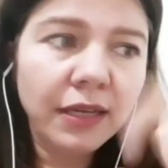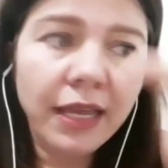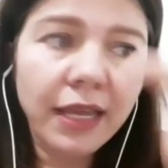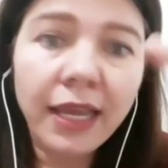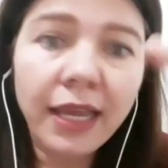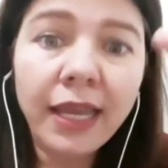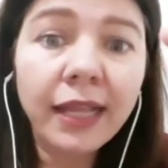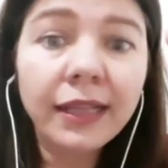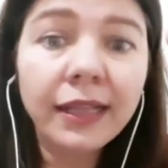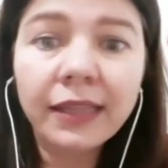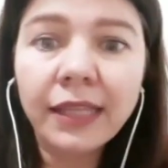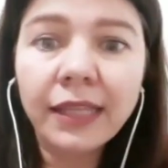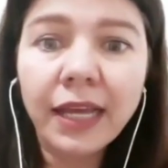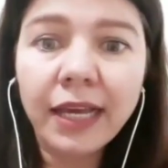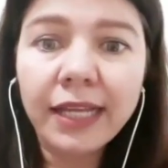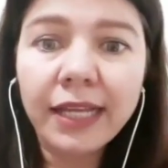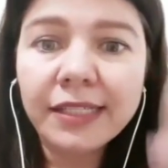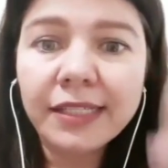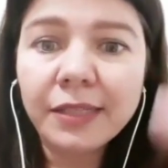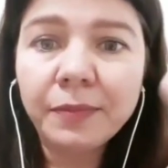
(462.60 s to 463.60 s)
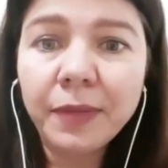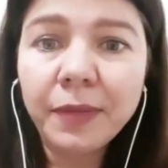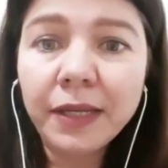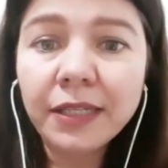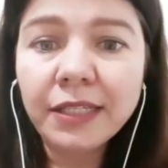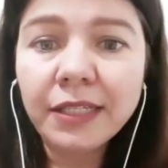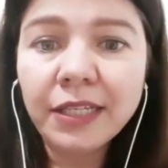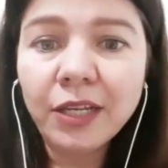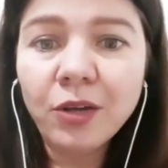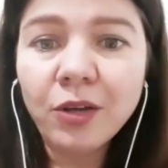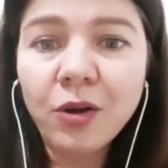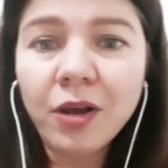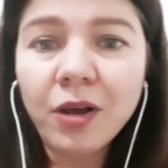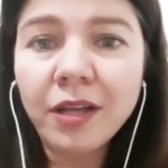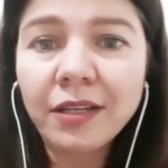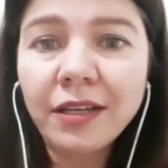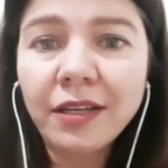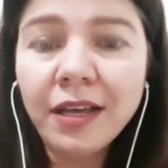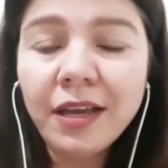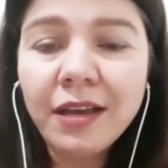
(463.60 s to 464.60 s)
8 lines, depending
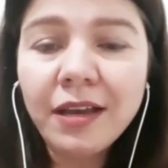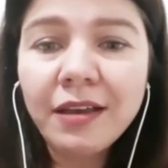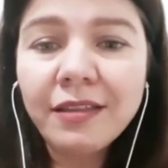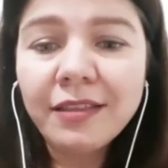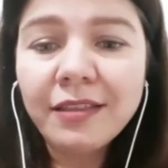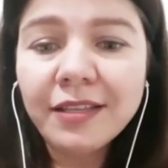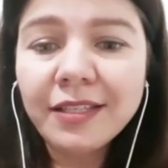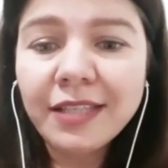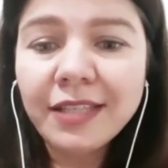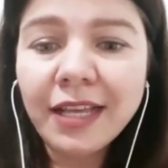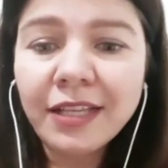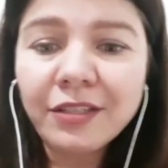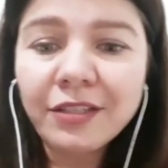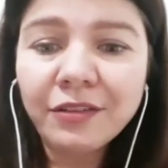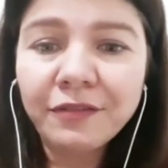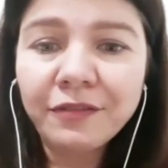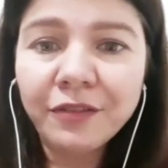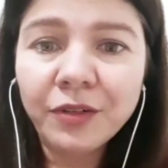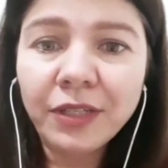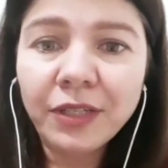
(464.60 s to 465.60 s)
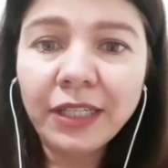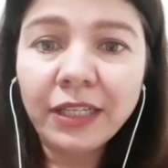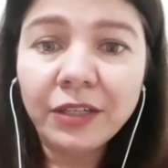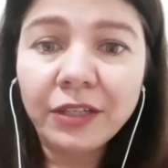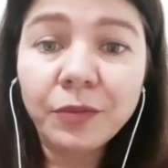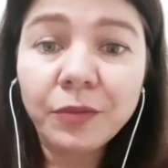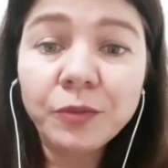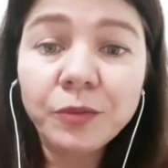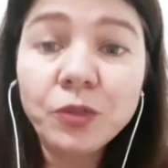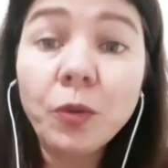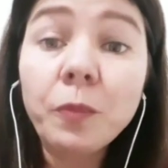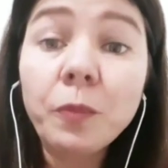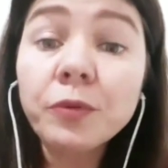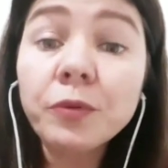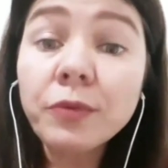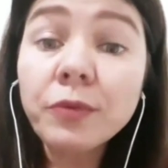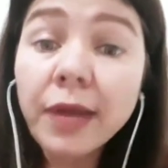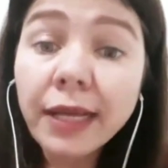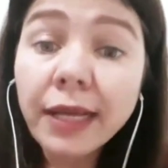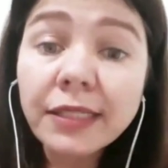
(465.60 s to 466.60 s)
on the size of your letter. So
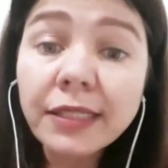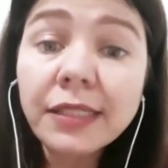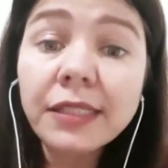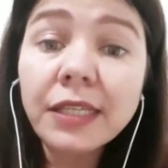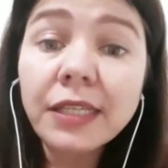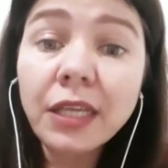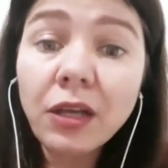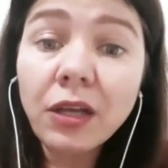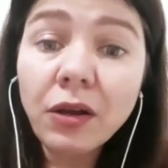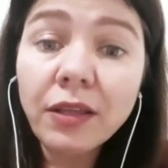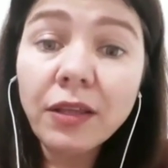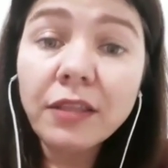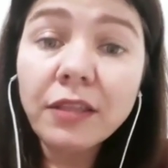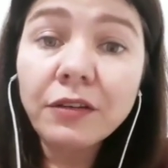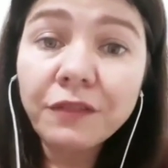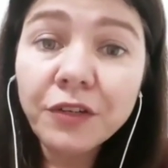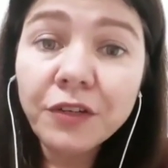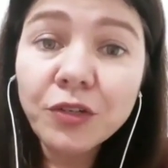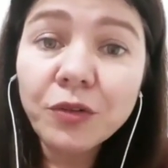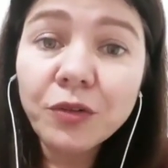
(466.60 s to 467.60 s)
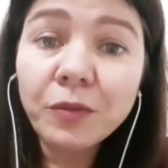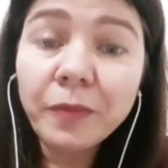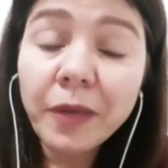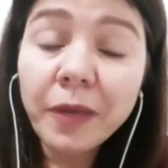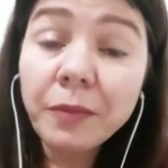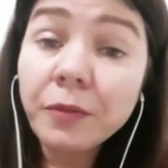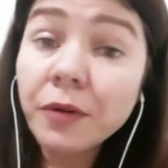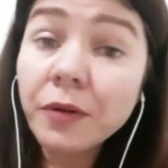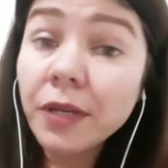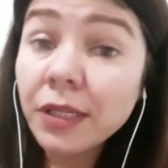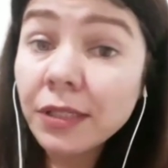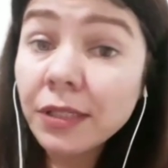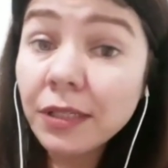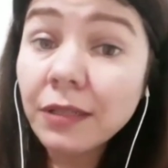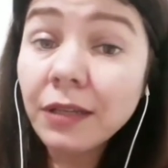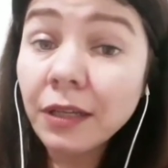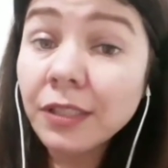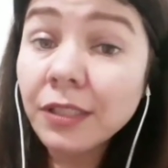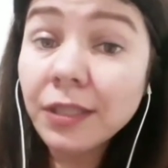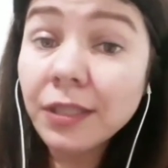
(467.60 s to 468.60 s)
practicing on the official paper is
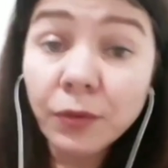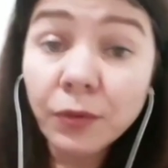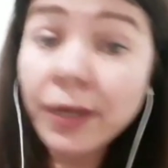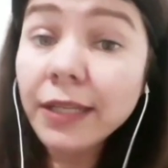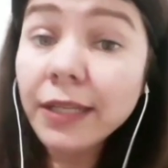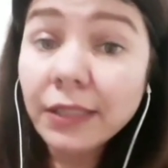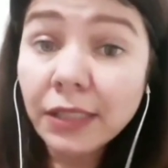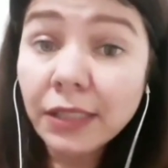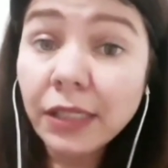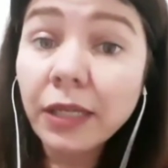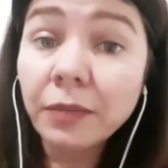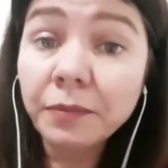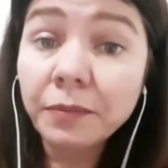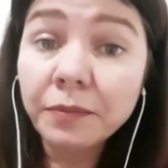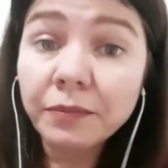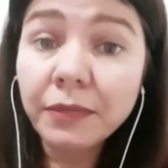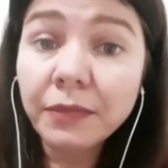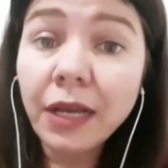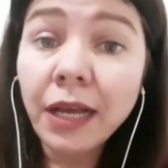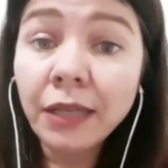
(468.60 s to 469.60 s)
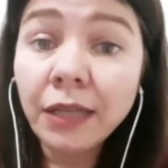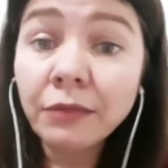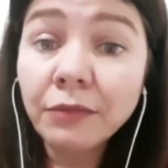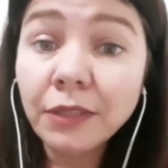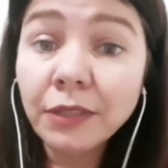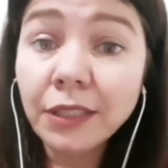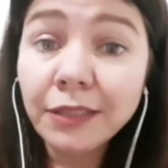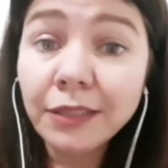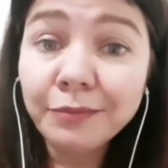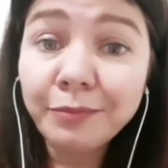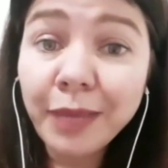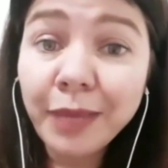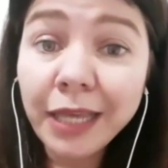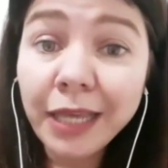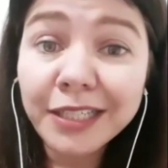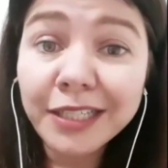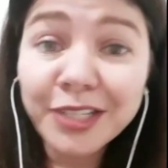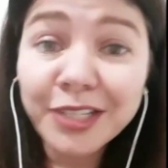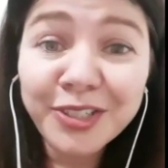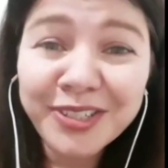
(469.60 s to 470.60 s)
a great tip. I would pay
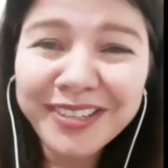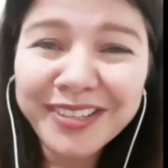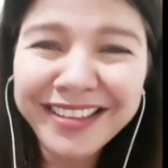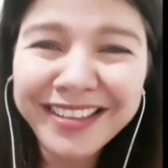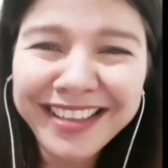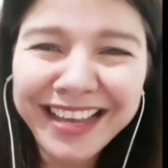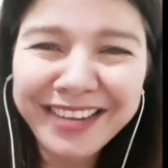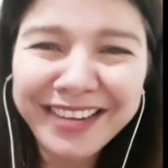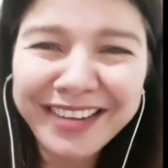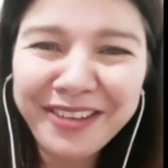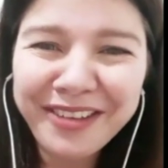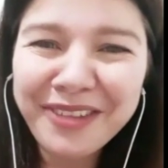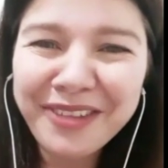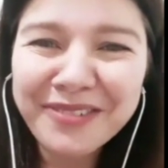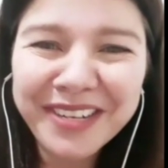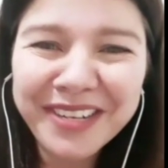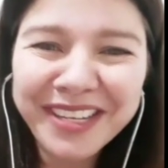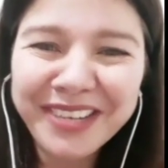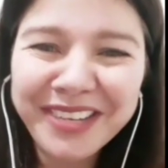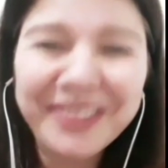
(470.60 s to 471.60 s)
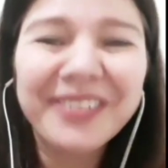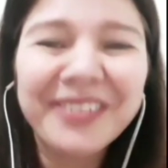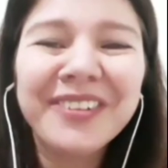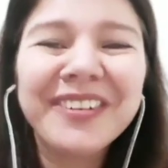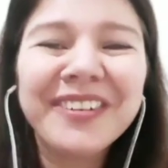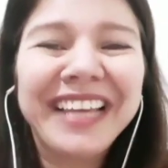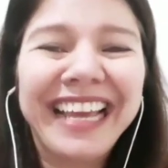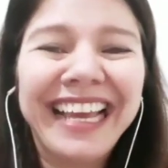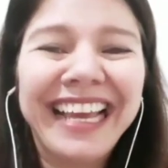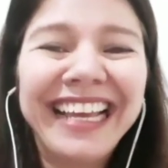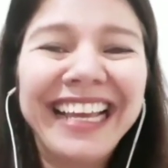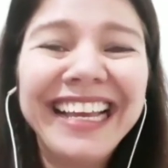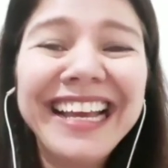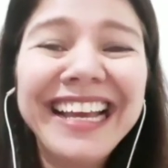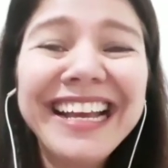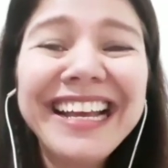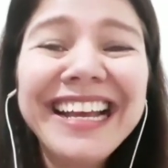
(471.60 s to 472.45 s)
attention to that if I were you, okay?